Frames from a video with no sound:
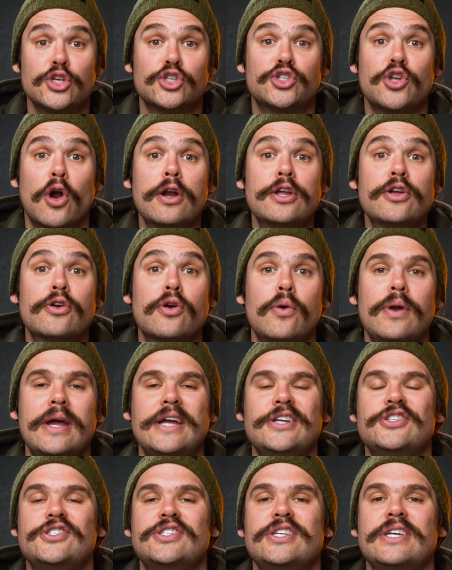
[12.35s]
Starting your own
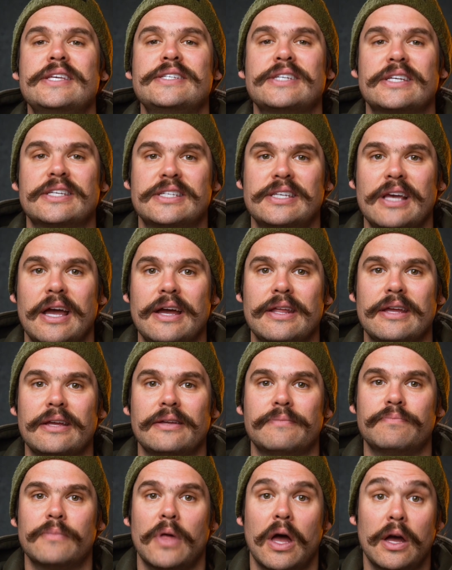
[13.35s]
agency is exciting,
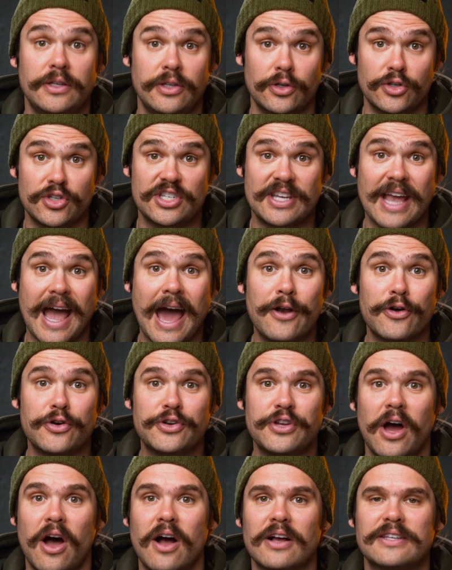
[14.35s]
until
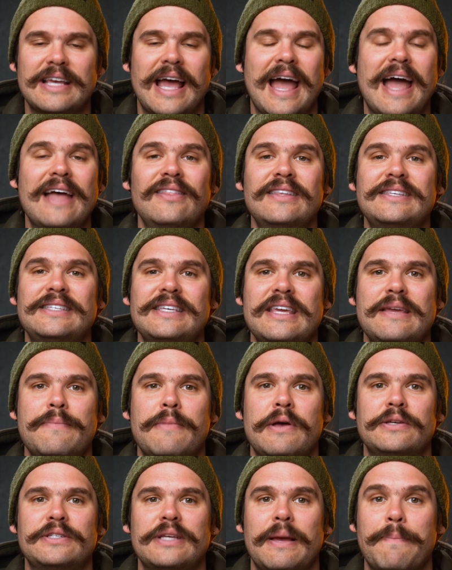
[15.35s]
scattered docs, endless
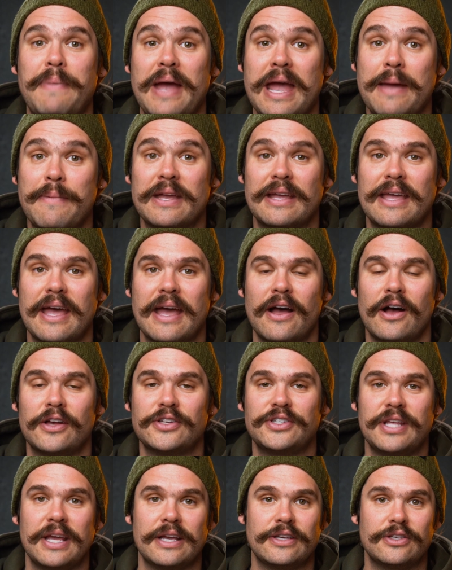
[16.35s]
emails, and payment
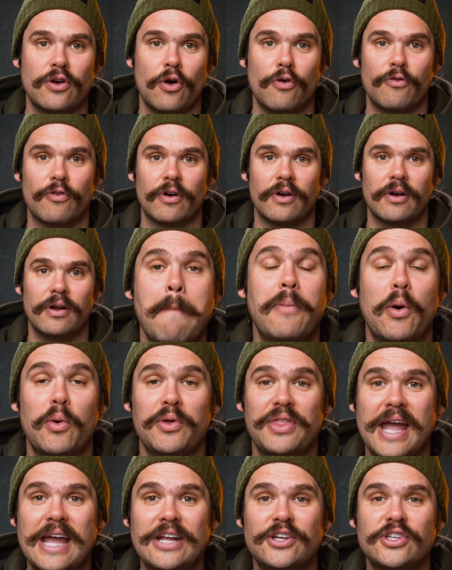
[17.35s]
chaos takes over. But
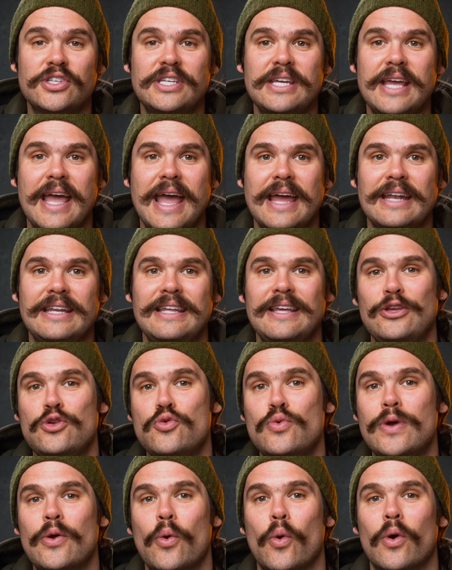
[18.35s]
with Agency Handy,
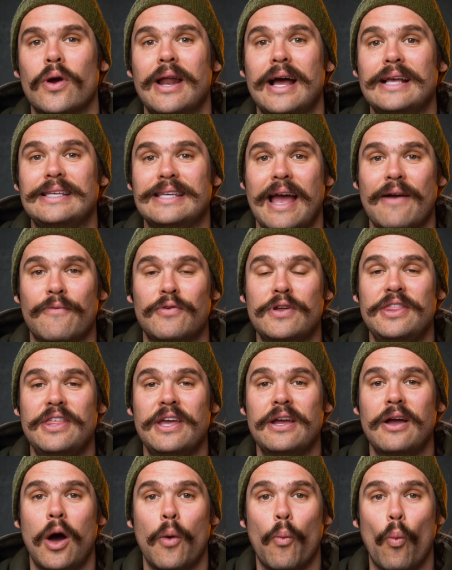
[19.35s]
you can organize
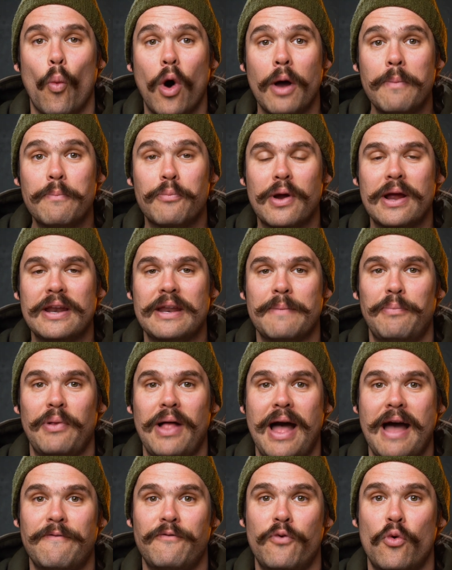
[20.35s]
everything on one branded
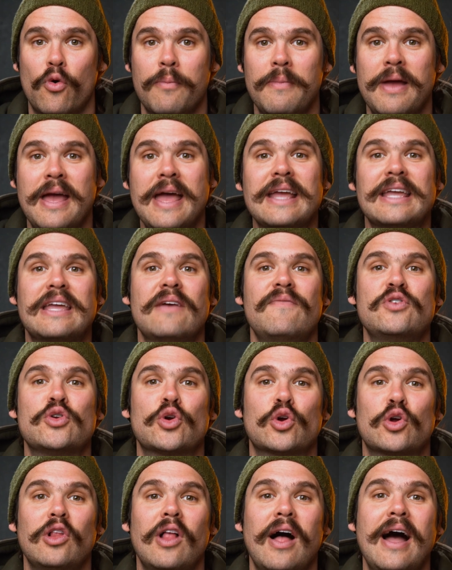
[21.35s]
platform, giving
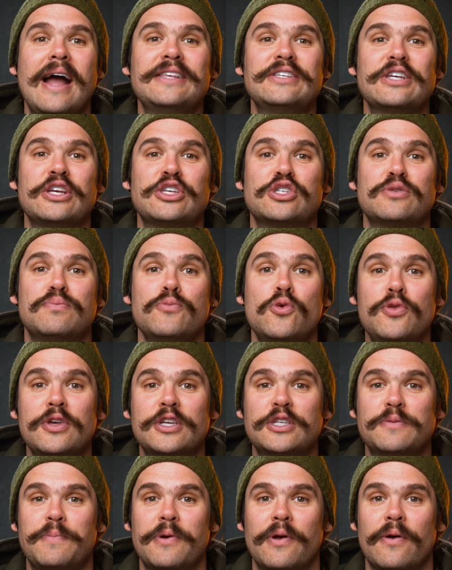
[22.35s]
your clients a smooth
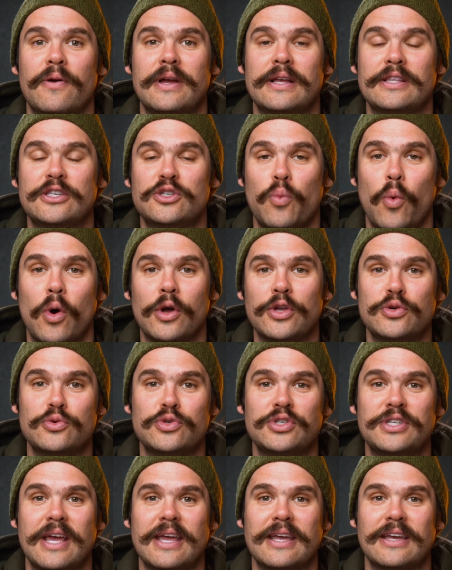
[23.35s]
experience while
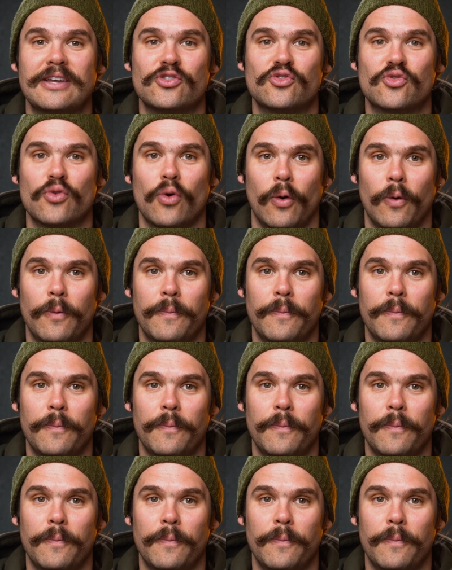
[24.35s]
you stay in control.